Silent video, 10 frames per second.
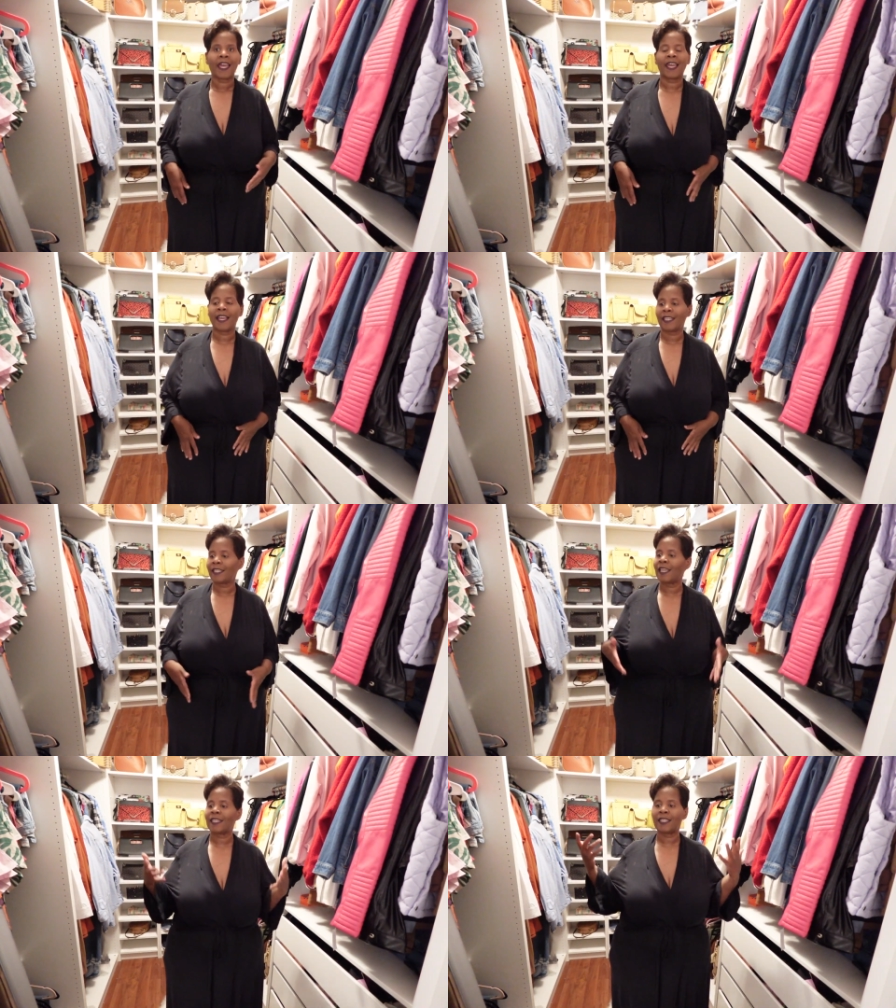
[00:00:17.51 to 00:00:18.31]

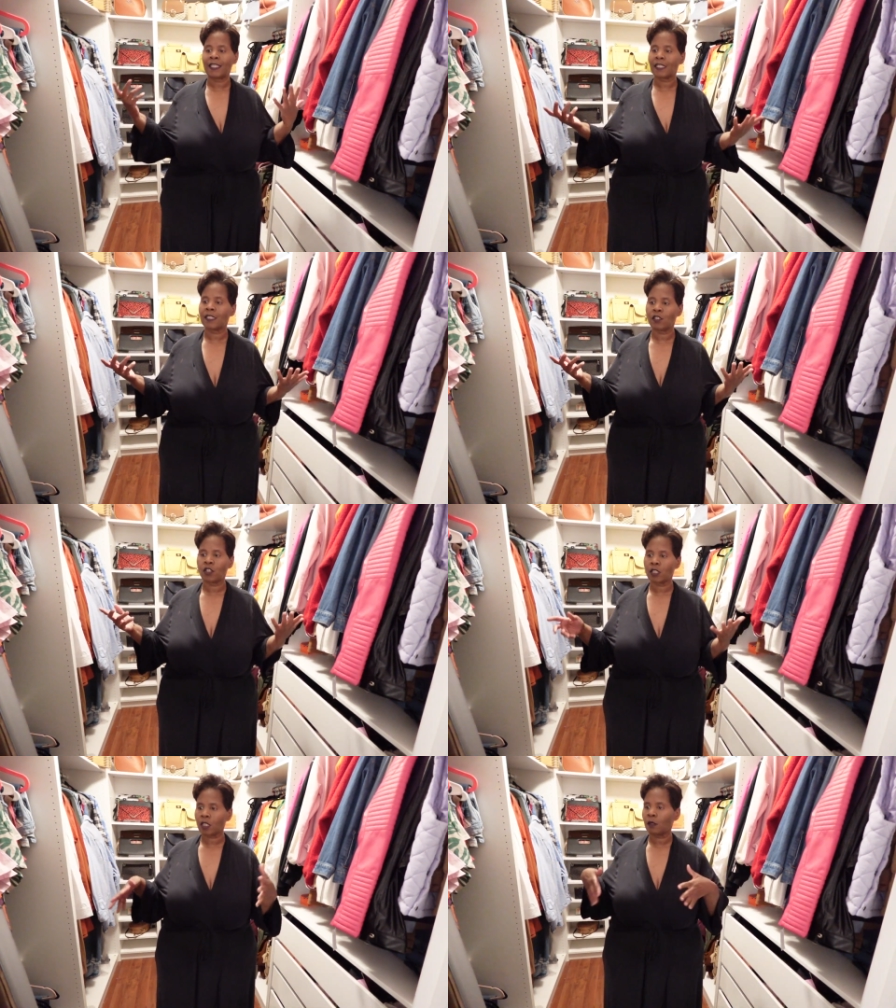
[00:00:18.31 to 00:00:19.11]
And this is
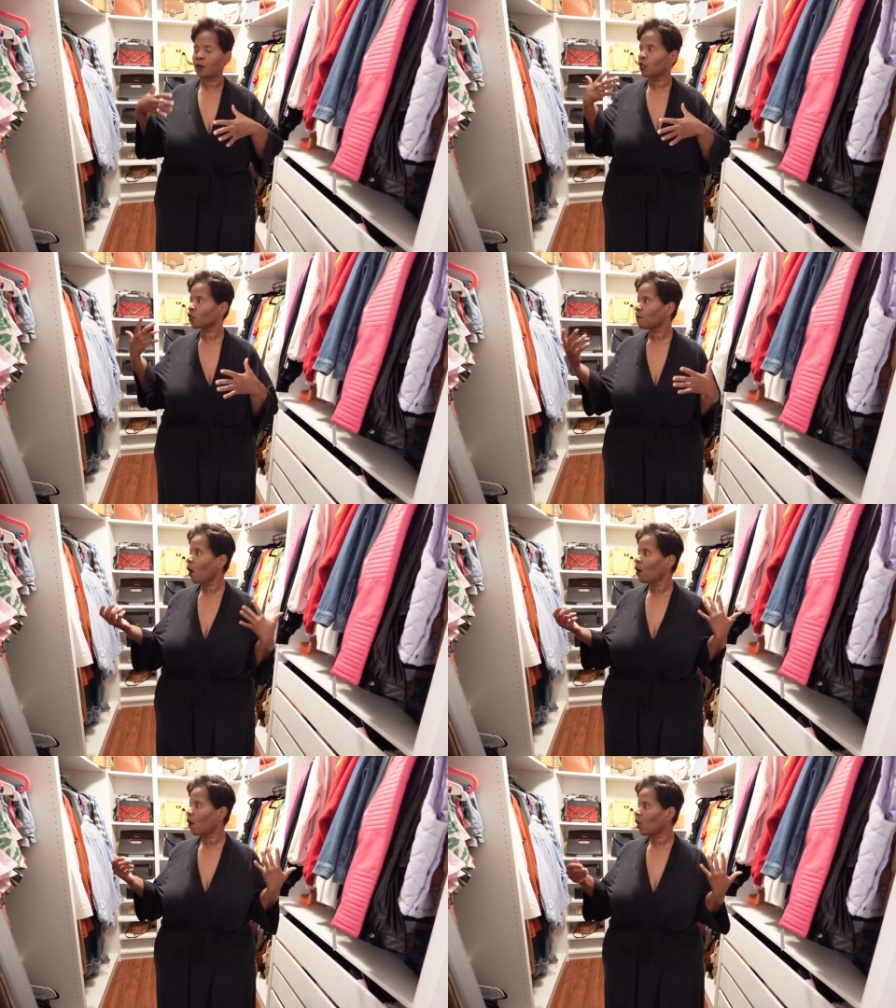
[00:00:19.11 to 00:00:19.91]
just going to be a
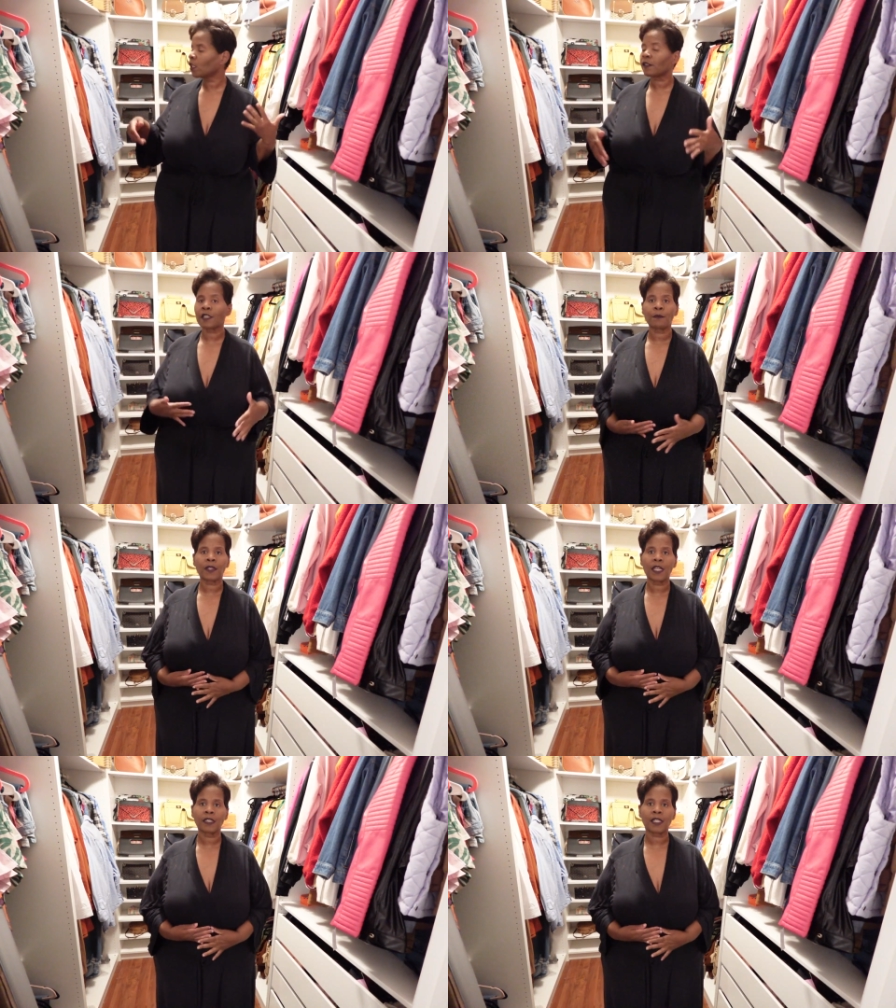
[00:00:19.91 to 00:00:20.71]
small haul of some
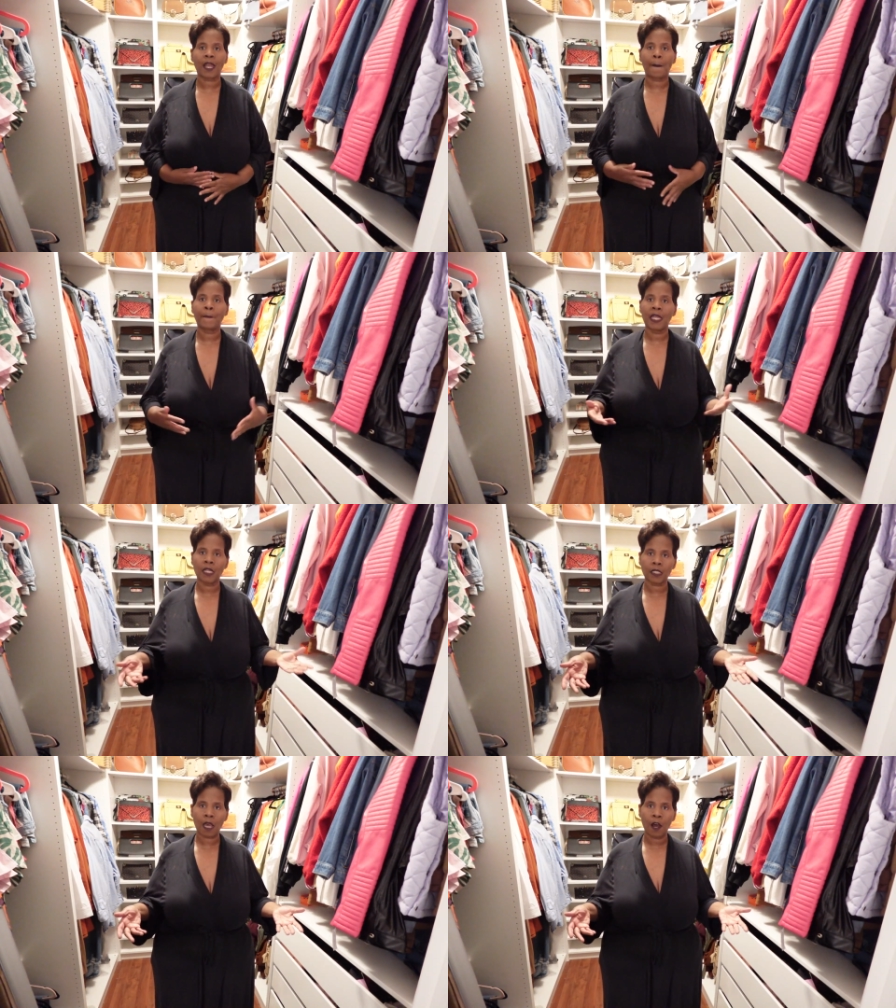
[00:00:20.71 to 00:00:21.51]
things that I
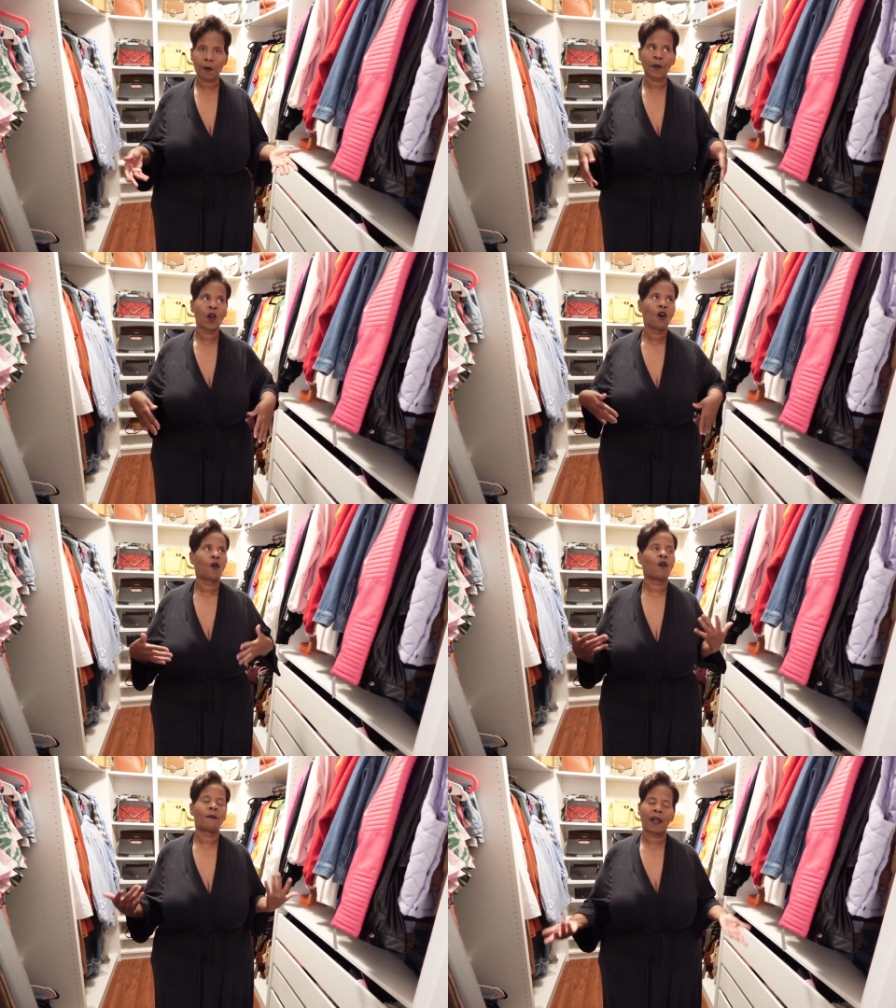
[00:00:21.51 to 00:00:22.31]
picked up
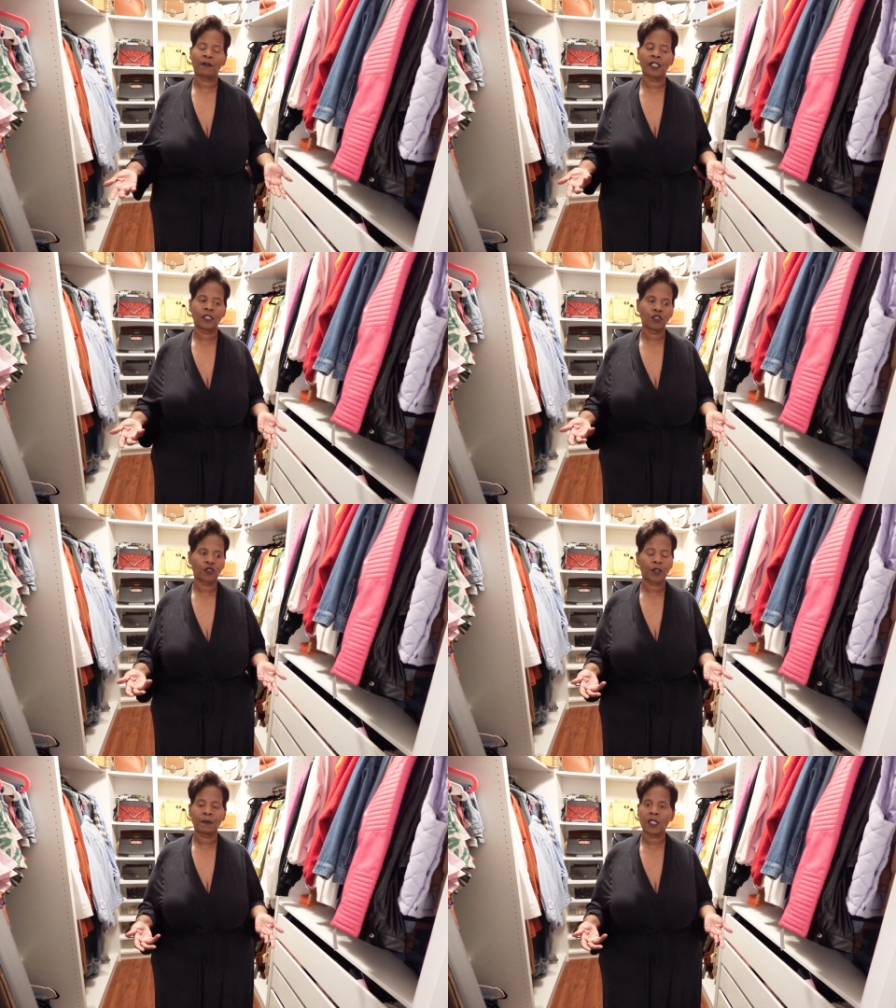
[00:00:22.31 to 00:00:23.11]
on my recent
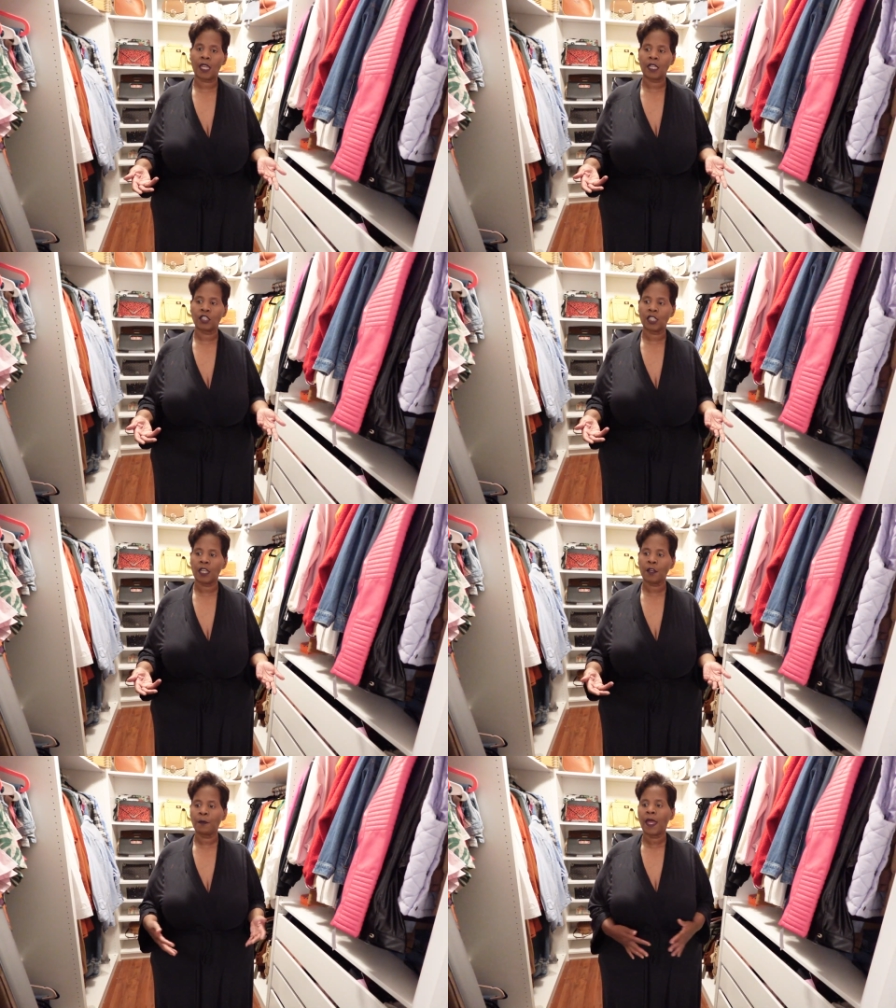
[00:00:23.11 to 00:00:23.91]
trip to
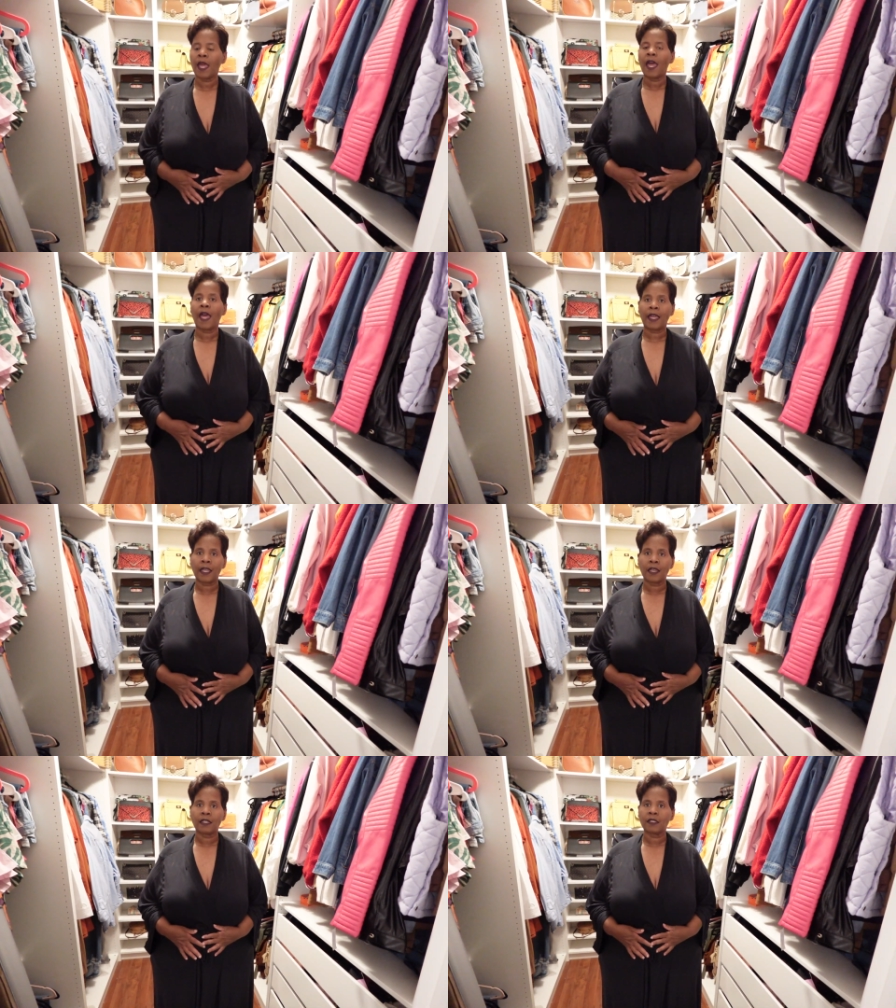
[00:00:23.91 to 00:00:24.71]
H&M.
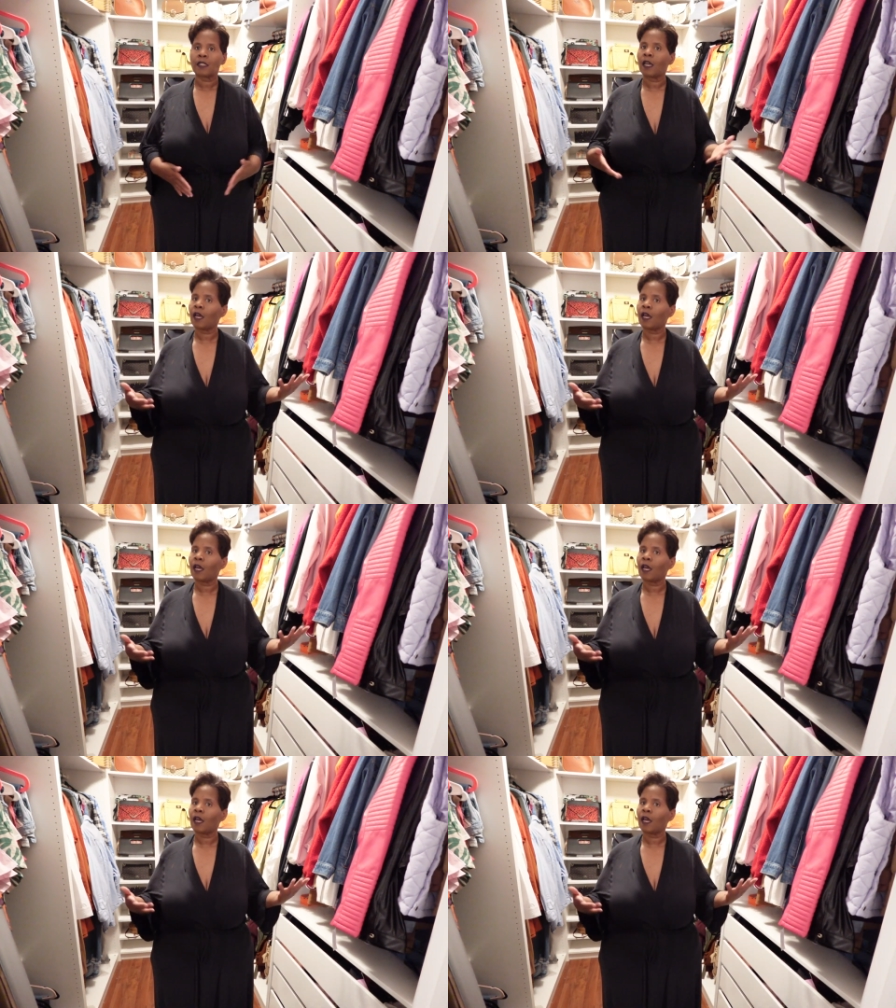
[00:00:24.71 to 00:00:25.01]
And